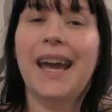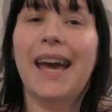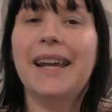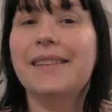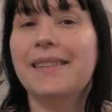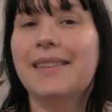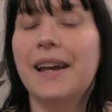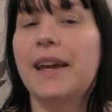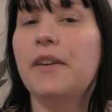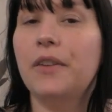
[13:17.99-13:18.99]
And as I
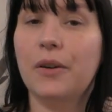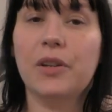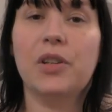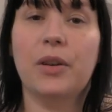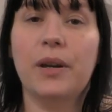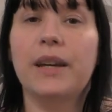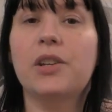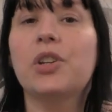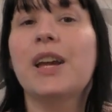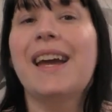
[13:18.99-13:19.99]
say, if you are
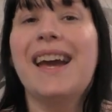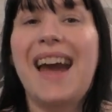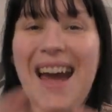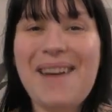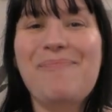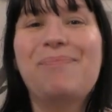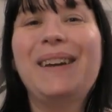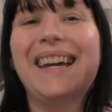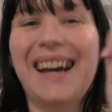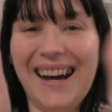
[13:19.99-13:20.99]
Jewish,
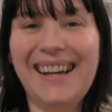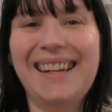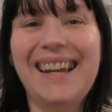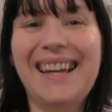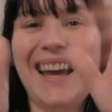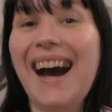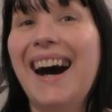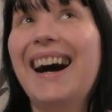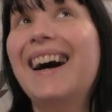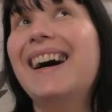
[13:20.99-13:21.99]
happy
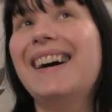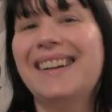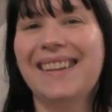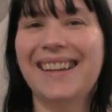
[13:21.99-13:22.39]
Hanukkah!